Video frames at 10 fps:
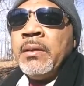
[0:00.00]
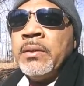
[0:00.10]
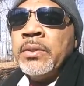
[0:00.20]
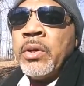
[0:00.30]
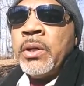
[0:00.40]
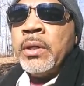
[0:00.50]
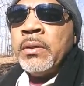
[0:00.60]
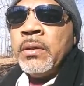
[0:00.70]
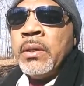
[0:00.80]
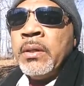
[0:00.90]
started
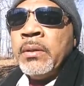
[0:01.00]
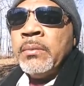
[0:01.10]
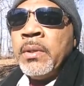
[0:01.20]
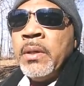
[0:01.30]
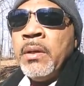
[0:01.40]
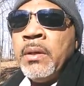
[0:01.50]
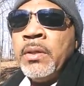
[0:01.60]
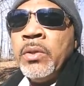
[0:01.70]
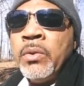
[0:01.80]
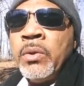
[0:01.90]

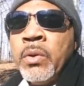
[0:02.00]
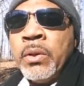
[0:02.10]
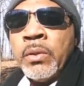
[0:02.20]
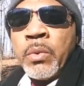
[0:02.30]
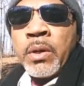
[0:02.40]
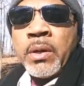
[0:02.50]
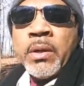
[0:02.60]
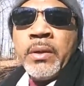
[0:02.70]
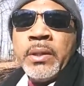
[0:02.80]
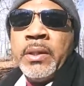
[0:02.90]
going to work
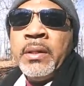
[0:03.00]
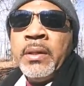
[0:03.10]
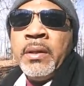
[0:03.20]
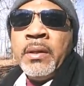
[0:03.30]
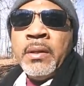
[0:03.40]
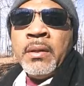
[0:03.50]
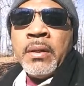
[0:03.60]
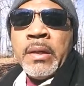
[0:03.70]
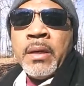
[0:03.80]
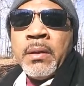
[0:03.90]
early,
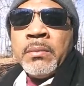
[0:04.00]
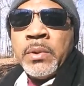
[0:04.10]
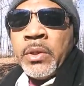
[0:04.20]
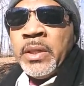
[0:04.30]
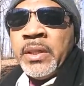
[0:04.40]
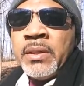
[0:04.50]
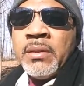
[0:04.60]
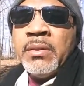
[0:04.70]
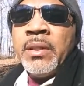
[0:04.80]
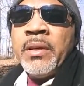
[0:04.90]
learning
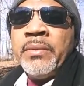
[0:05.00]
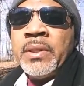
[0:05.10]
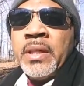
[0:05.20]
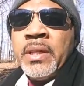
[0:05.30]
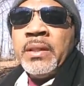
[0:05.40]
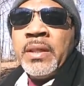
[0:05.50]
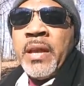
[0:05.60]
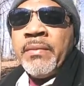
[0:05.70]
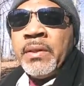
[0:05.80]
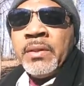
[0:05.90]
everything,
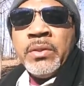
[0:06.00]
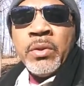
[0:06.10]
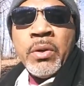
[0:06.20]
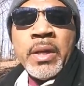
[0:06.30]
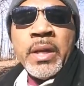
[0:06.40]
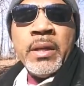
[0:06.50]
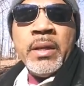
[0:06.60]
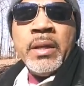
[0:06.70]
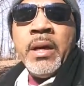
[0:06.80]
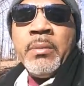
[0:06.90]
having an
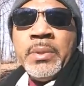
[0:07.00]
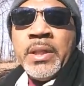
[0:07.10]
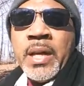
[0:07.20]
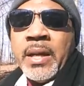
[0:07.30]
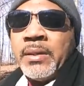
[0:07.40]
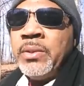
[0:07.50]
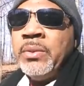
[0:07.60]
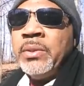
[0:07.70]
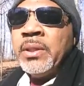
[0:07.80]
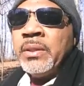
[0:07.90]
upbeat
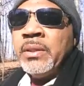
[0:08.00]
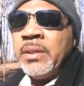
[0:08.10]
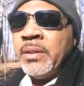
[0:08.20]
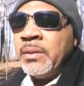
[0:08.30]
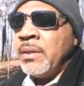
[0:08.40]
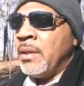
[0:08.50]
attitude, and